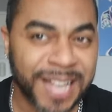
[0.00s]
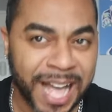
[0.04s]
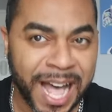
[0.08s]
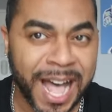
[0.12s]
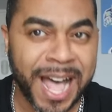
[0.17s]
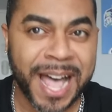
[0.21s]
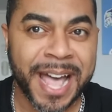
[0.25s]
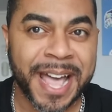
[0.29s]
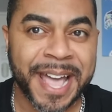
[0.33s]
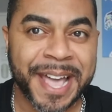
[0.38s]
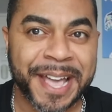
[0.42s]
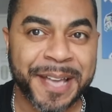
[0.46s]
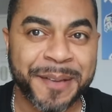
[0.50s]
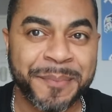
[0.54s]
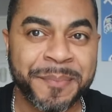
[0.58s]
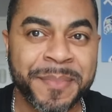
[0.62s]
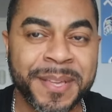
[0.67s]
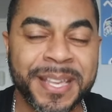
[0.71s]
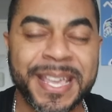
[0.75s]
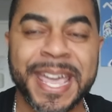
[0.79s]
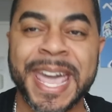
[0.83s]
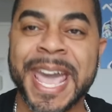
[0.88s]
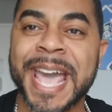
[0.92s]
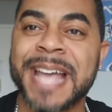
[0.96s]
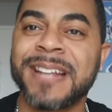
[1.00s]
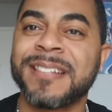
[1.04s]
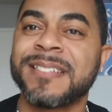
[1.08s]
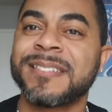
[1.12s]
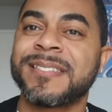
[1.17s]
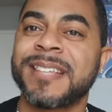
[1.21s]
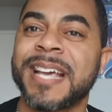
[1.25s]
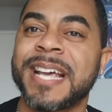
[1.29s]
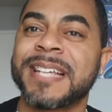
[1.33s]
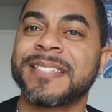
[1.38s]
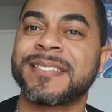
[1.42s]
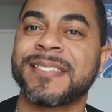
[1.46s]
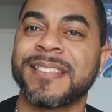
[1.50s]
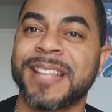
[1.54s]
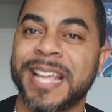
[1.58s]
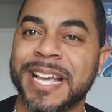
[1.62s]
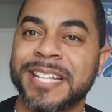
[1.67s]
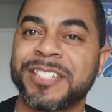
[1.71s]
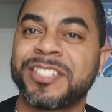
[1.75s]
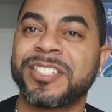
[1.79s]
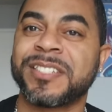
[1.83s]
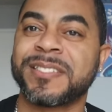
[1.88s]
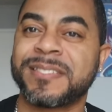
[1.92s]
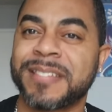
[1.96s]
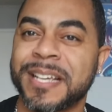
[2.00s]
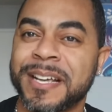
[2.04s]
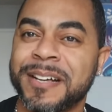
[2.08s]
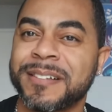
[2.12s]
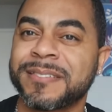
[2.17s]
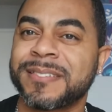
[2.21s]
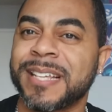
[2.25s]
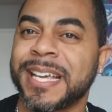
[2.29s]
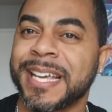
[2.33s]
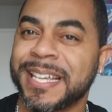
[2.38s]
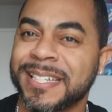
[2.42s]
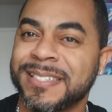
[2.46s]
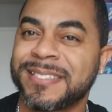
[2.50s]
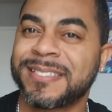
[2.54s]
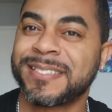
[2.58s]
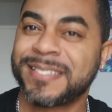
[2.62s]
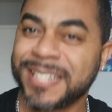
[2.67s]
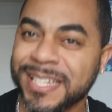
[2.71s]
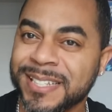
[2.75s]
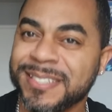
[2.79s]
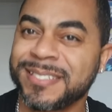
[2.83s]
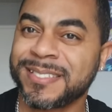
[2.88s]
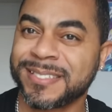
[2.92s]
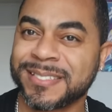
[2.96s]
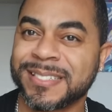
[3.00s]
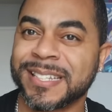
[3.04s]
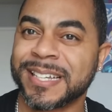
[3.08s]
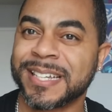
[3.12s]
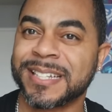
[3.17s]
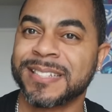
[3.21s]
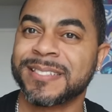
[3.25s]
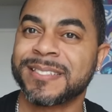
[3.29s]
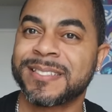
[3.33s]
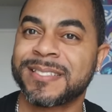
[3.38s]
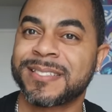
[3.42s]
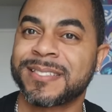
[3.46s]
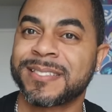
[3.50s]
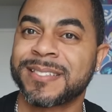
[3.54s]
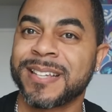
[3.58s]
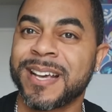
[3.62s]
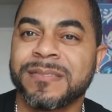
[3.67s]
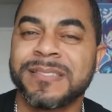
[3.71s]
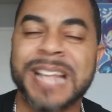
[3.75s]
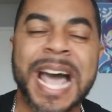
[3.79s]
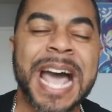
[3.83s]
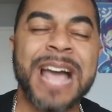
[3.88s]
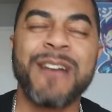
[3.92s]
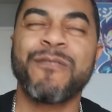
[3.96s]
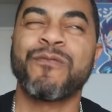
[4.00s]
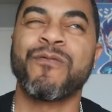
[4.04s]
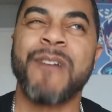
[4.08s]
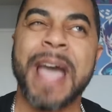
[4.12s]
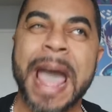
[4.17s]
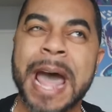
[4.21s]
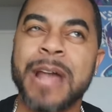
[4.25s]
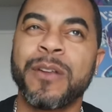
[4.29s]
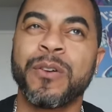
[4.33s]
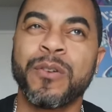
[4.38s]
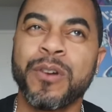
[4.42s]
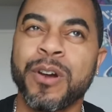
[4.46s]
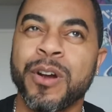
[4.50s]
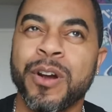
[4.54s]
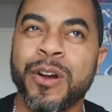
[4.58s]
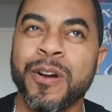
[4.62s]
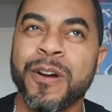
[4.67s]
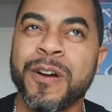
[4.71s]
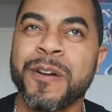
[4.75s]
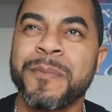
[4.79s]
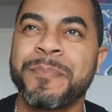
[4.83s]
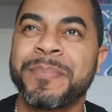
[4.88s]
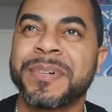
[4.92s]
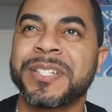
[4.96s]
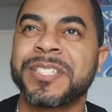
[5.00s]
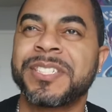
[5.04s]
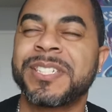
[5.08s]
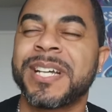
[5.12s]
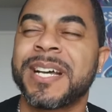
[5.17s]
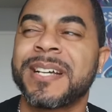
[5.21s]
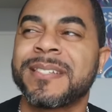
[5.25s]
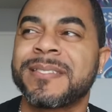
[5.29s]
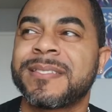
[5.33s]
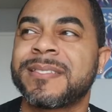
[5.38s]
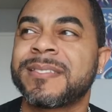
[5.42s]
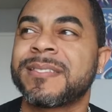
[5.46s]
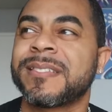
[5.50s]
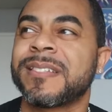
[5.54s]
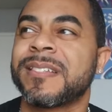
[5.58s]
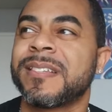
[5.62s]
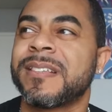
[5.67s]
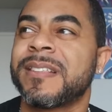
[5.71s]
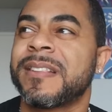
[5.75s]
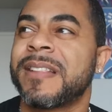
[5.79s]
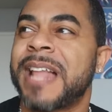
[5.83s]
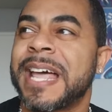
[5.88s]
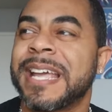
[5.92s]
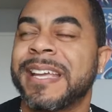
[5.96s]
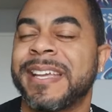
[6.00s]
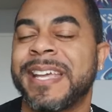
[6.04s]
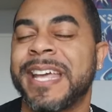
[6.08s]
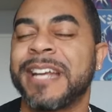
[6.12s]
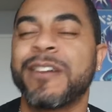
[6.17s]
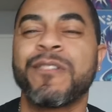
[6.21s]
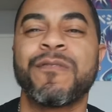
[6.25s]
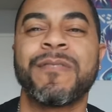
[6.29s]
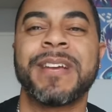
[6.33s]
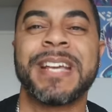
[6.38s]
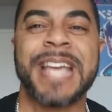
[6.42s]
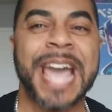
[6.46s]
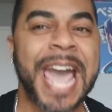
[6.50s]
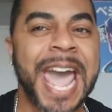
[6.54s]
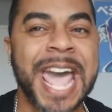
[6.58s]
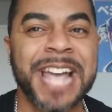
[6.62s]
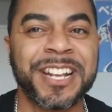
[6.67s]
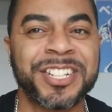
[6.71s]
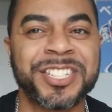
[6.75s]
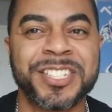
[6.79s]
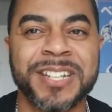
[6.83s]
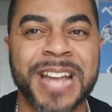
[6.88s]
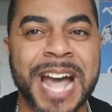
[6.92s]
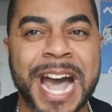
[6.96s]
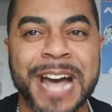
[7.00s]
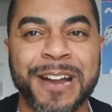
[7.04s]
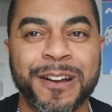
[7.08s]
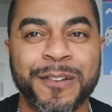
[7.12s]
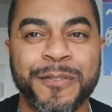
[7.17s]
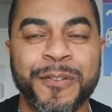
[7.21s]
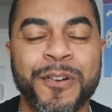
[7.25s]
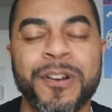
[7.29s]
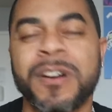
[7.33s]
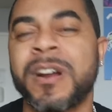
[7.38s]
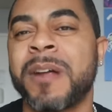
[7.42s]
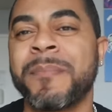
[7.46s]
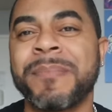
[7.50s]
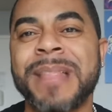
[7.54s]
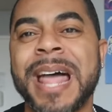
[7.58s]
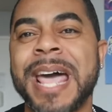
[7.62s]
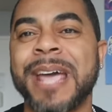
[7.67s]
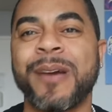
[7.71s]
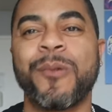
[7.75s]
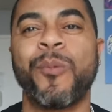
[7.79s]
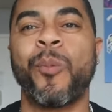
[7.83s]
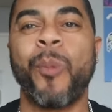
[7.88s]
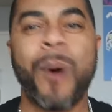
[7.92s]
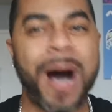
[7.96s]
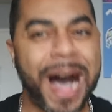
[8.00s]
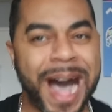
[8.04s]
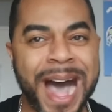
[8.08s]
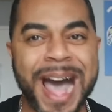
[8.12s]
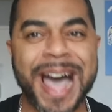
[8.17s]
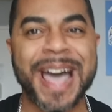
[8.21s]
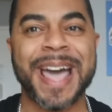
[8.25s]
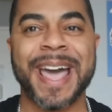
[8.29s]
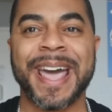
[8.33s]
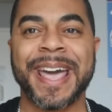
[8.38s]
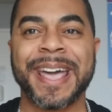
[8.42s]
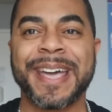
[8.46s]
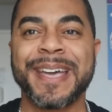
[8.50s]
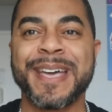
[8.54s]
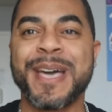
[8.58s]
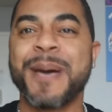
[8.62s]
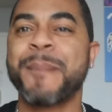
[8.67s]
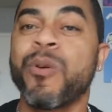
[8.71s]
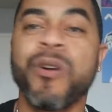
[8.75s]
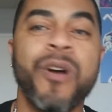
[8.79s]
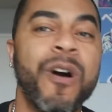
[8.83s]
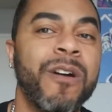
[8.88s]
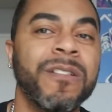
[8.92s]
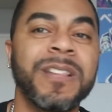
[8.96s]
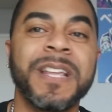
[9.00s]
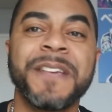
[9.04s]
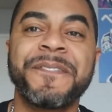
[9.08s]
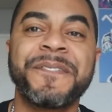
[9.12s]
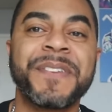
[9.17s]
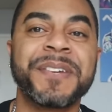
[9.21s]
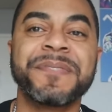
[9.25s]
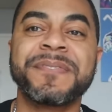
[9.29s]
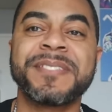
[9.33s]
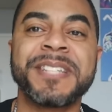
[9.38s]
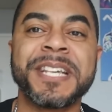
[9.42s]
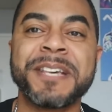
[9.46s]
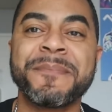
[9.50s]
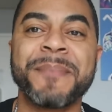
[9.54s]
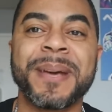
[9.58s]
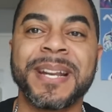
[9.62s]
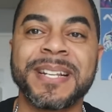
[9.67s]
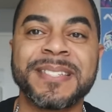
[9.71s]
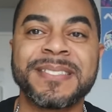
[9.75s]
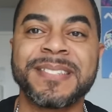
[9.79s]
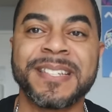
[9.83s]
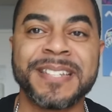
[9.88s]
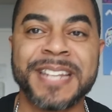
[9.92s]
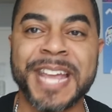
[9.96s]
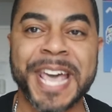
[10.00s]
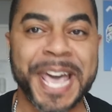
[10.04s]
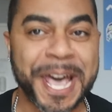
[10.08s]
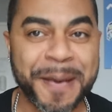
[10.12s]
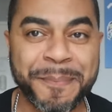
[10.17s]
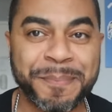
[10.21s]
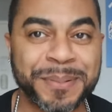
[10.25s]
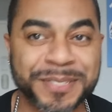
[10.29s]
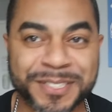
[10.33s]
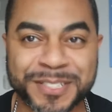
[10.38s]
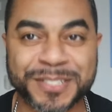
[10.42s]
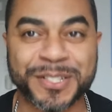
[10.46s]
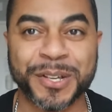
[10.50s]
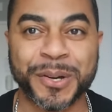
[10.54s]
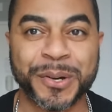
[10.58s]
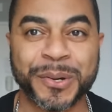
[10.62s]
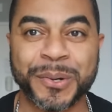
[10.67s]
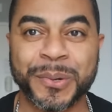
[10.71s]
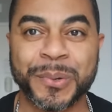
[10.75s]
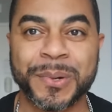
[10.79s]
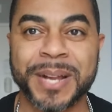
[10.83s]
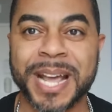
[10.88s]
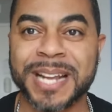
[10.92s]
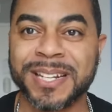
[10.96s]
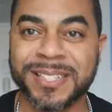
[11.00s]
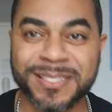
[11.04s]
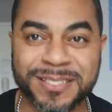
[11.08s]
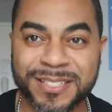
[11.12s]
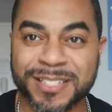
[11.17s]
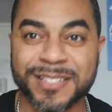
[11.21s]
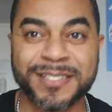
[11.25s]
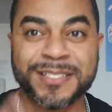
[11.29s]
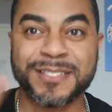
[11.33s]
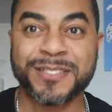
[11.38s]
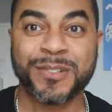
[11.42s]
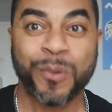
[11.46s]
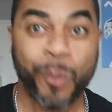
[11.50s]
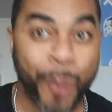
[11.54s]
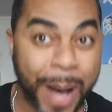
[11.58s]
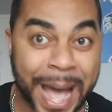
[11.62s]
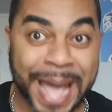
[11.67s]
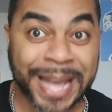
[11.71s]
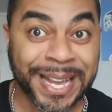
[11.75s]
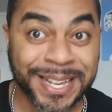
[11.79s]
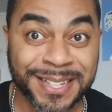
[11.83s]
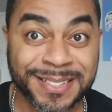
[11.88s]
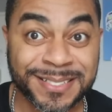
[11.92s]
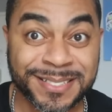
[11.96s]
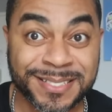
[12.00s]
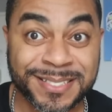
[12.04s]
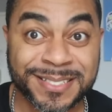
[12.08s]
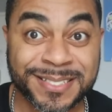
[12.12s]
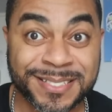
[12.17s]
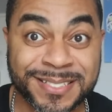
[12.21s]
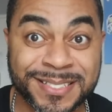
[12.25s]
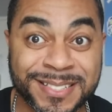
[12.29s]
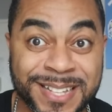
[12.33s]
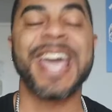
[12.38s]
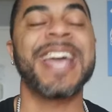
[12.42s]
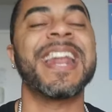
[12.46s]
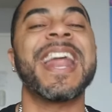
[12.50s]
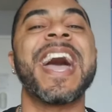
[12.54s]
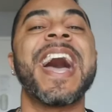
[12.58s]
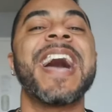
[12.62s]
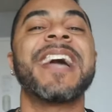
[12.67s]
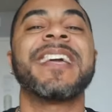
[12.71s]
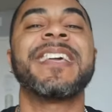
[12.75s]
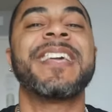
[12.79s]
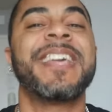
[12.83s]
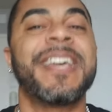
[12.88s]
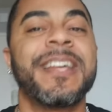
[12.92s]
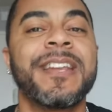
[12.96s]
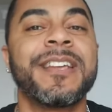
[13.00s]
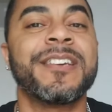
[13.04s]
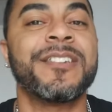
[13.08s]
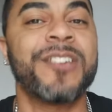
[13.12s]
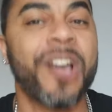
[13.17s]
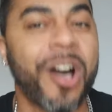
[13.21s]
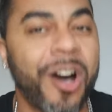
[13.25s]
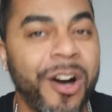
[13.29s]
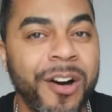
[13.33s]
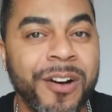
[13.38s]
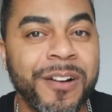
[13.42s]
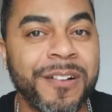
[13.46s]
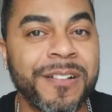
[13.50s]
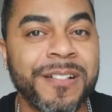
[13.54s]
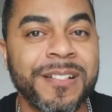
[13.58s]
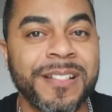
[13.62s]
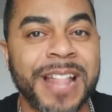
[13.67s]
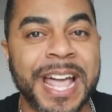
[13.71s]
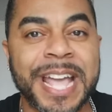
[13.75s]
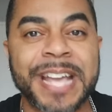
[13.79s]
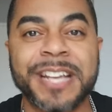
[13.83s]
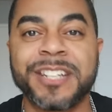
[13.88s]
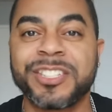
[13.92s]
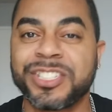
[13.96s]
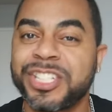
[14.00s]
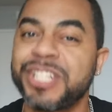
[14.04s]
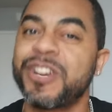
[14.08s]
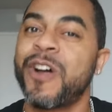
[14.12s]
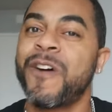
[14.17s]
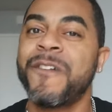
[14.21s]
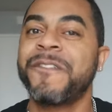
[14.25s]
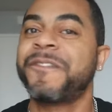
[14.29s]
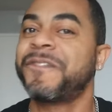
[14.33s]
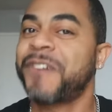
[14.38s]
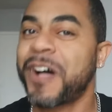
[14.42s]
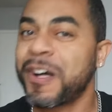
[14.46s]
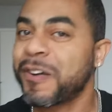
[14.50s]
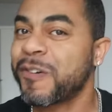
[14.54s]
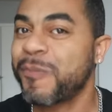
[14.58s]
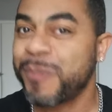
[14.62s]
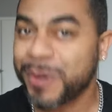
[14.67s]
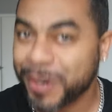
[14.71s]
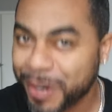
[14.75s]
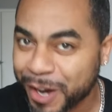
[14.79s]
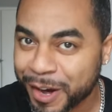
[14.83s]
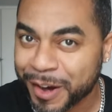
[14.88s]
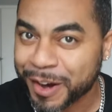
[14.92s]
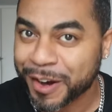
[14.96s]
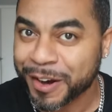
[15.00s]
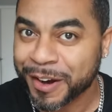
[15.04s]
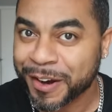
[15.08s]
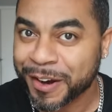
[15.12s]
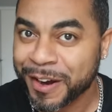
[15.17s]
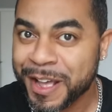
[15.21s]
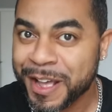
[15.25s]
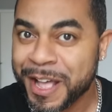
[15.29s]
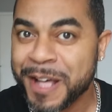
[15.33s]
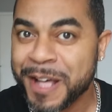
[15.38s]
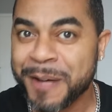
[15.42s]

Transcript: time Candace has let Giselle's existence not rattle her, but just, like, get a reaction out of her. And I'm like, why? We're only 15 minutes in the episode, and this is twice? And I get it, y'all. Like, she don't fuck with her.